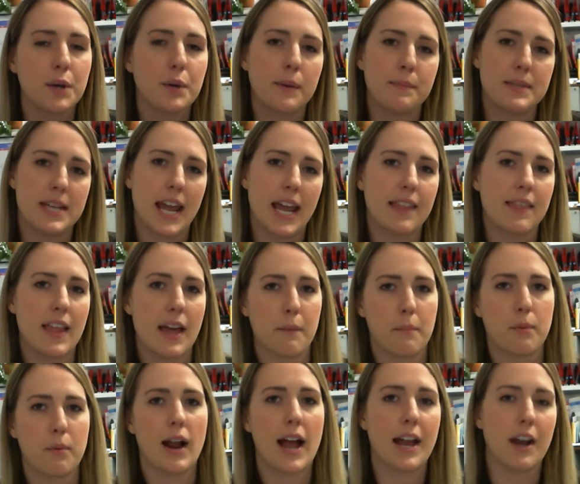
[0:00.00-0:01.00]
to obtain that
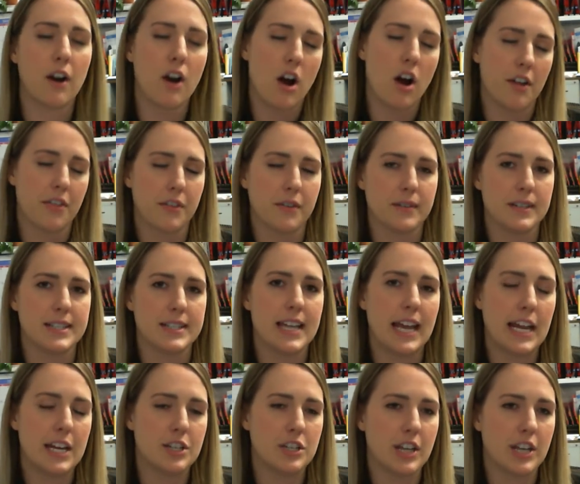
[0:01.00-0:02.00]
prior
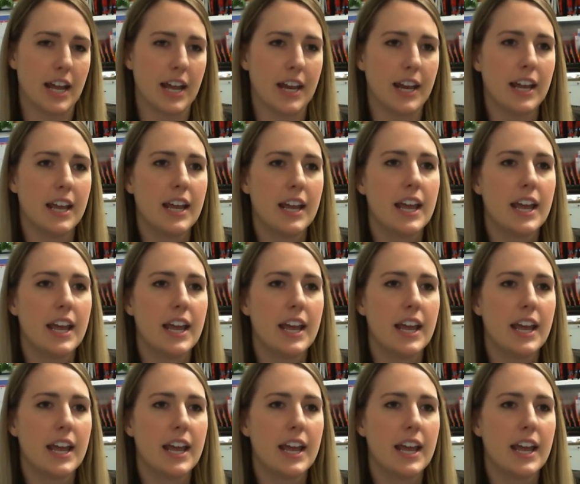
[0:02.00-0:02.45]
authorization